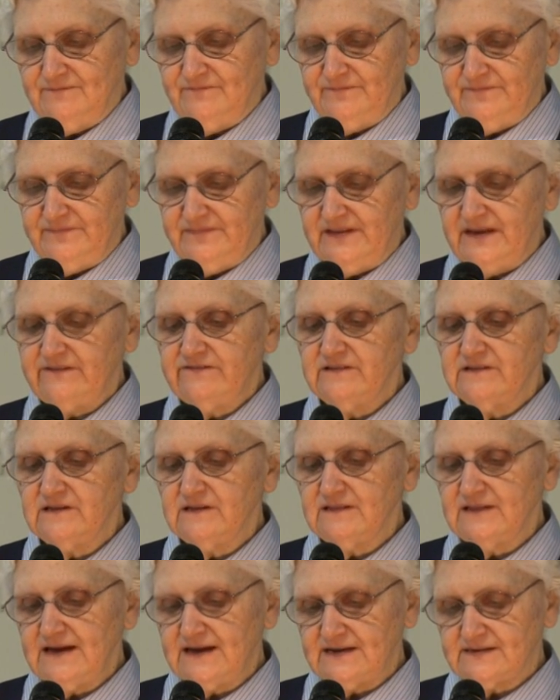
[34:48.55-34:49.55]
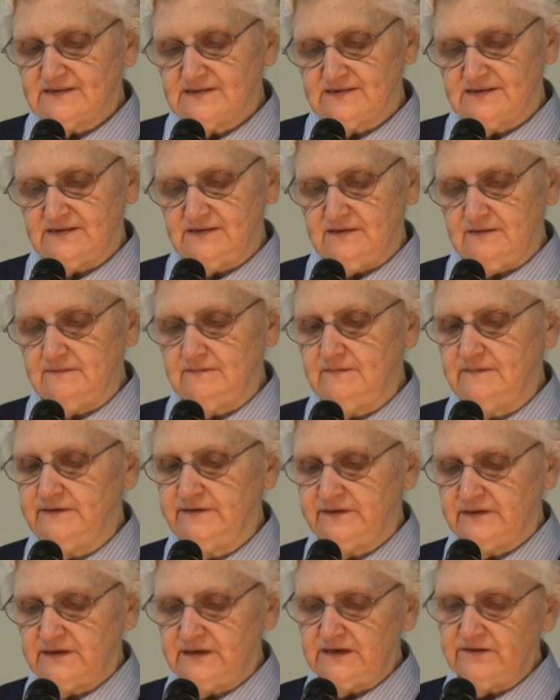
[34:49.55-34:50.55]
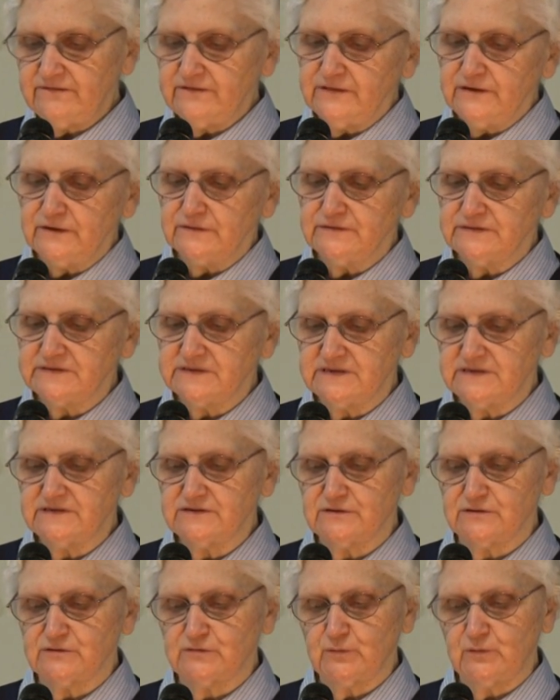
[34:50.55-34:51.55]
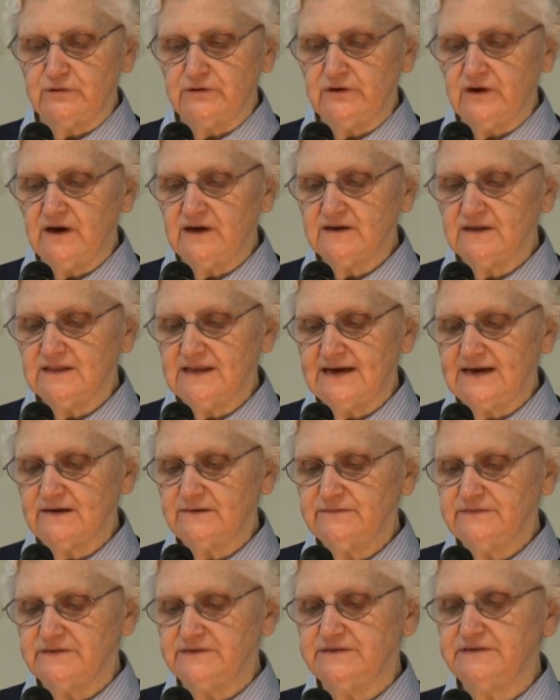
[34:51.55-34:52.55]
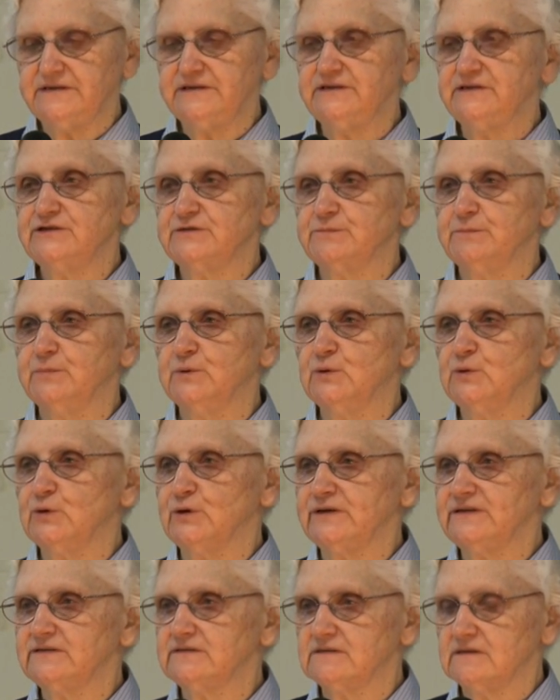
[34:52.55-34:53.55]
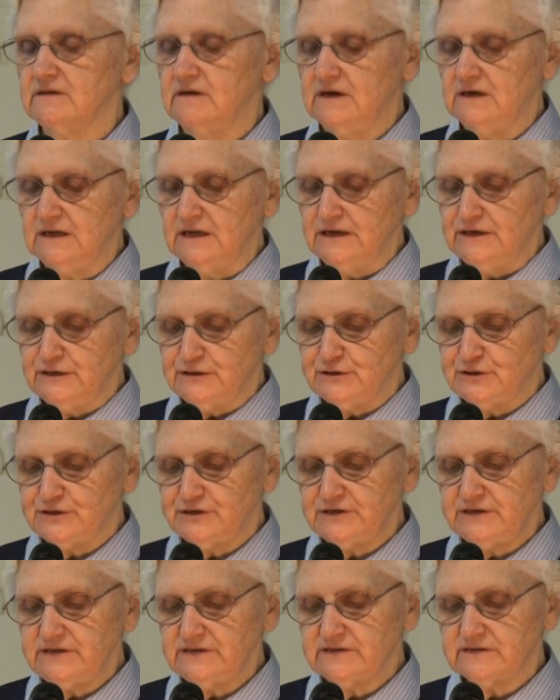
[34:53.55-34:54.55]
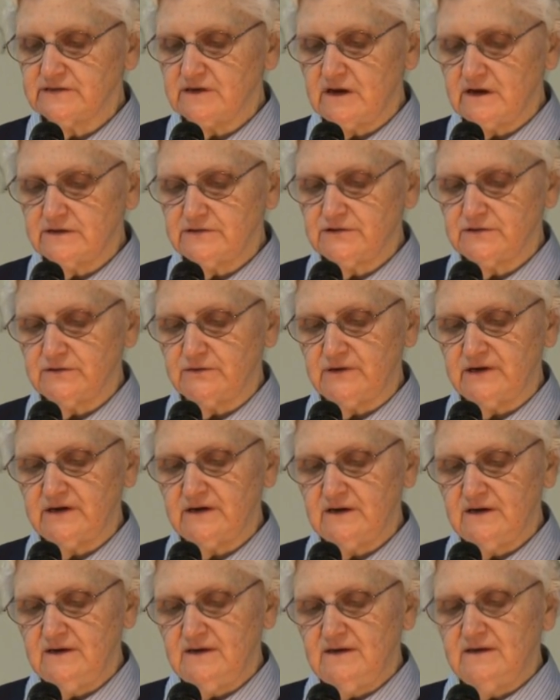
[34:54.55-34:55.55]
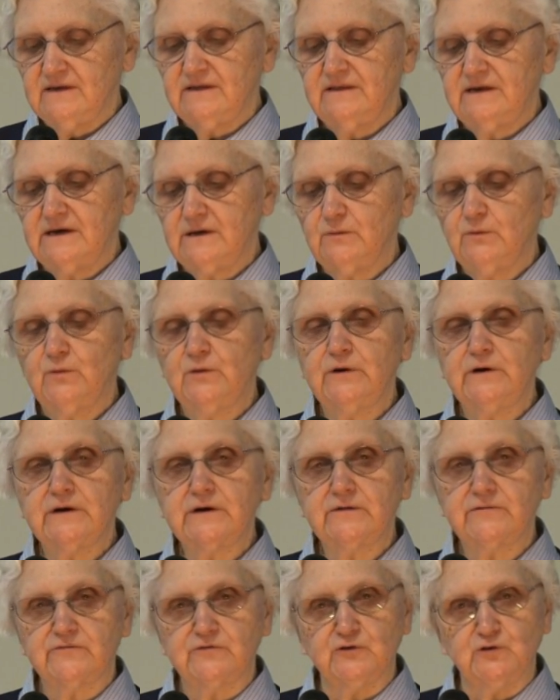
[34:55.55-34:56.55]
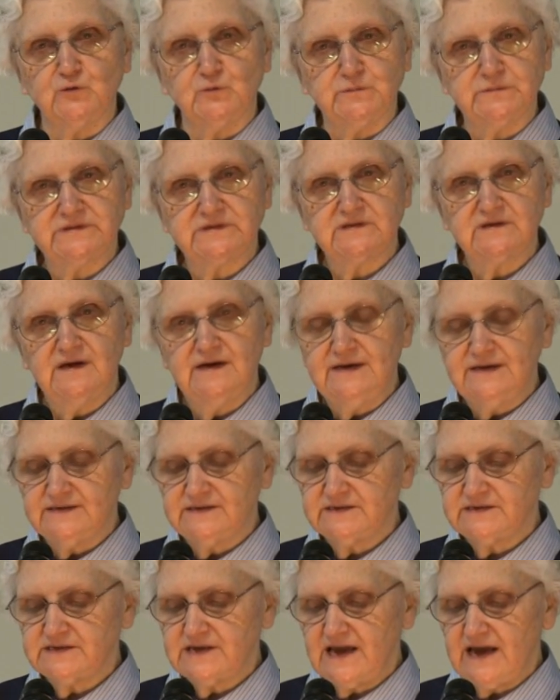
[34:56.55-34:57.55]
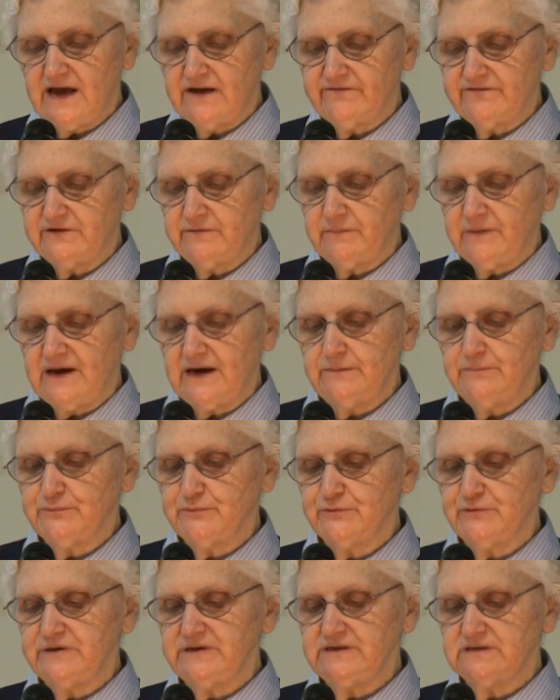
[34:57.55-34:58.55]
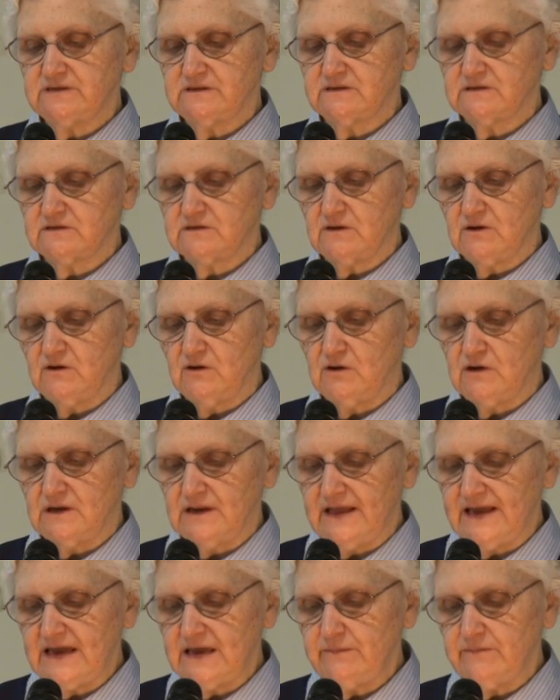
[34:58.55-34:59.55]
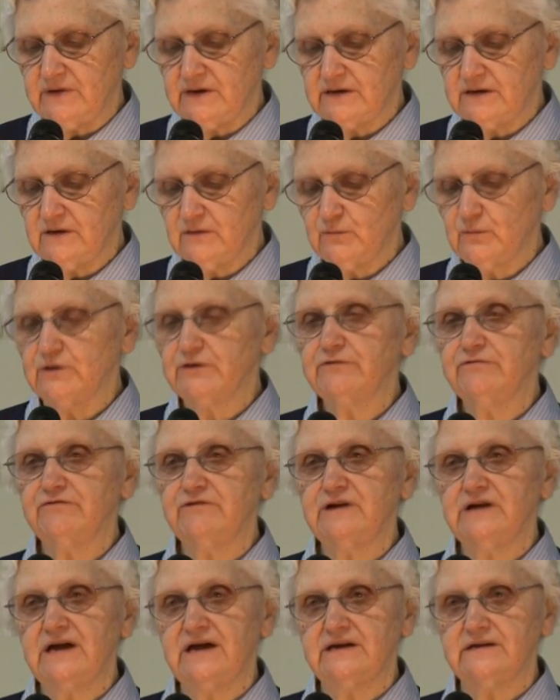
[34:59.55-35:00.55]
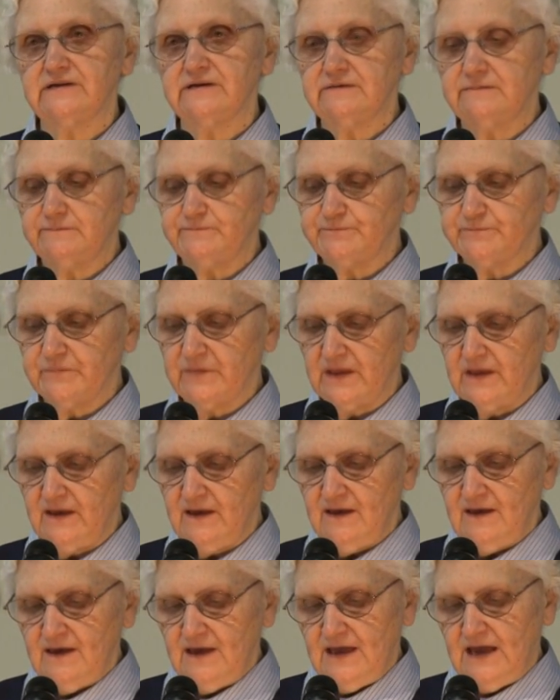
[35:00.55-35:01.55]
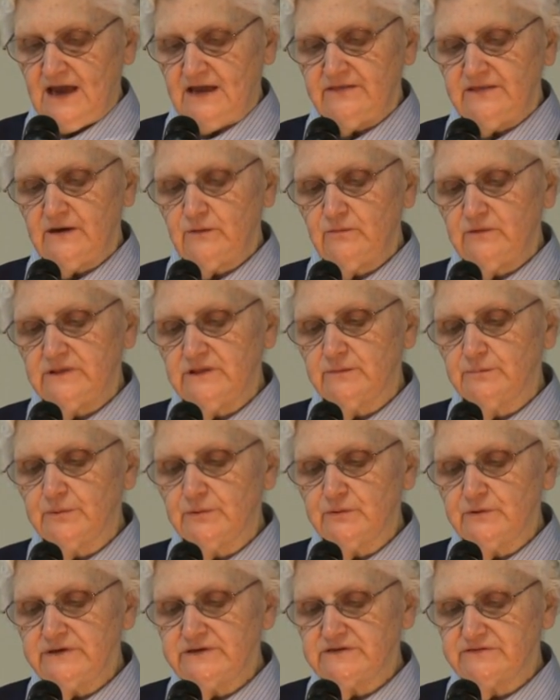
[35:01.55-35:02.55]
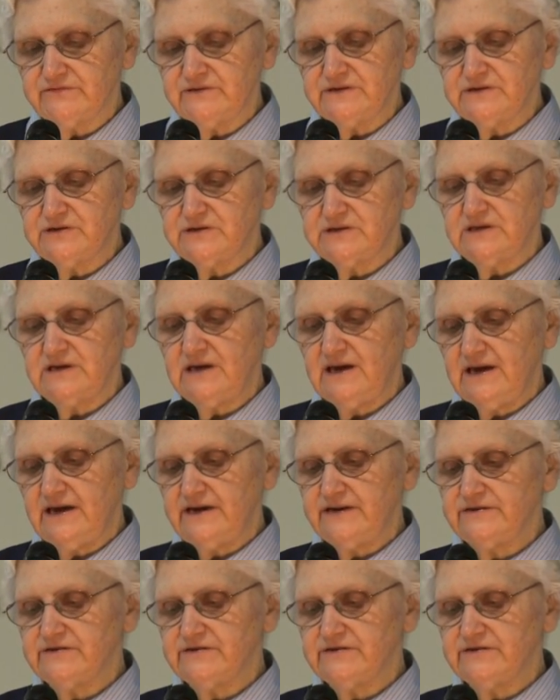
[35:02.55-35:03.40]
Nevertheless, even though the sisters were not allowed to teach boys, she saw to it that workrooms staffed by priests or laymen, were created, and that when the boys reached the age